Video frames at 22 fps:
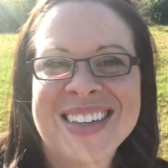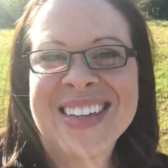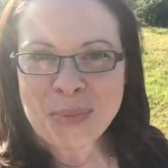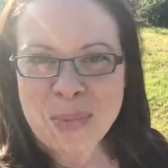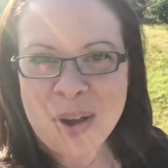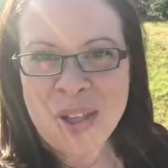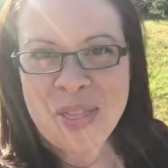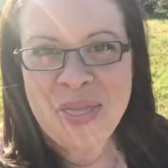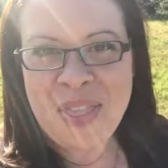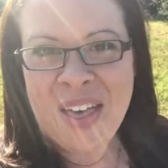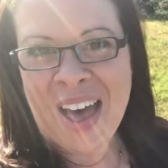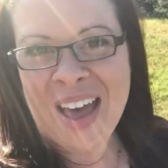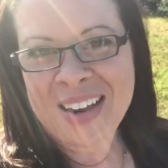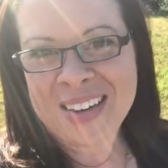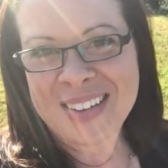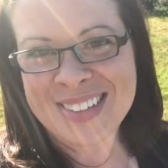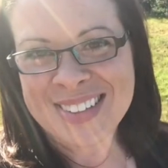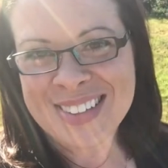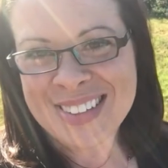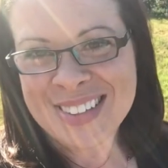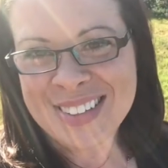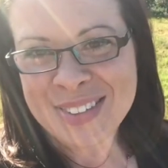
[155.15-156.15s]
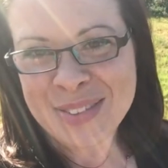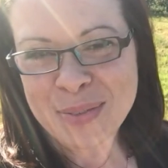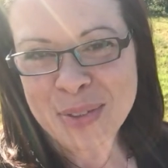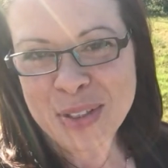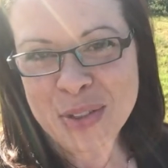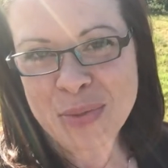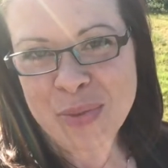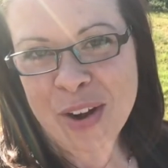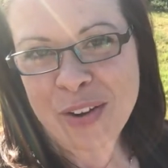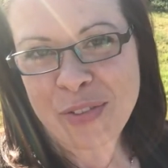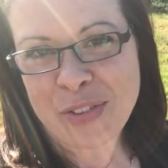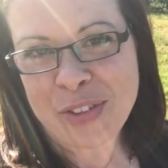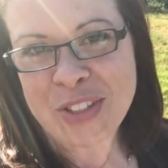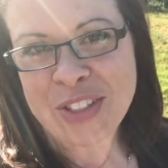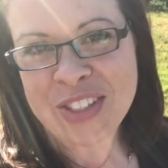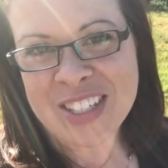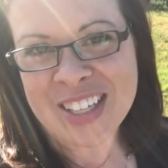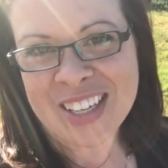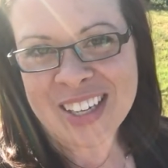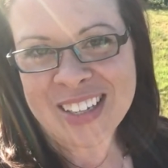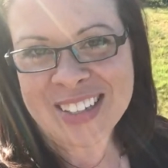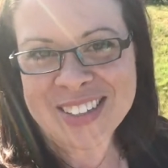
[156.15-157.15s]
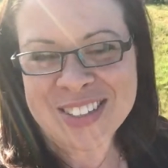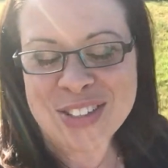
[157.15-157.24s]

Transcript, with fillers: what that was referencing.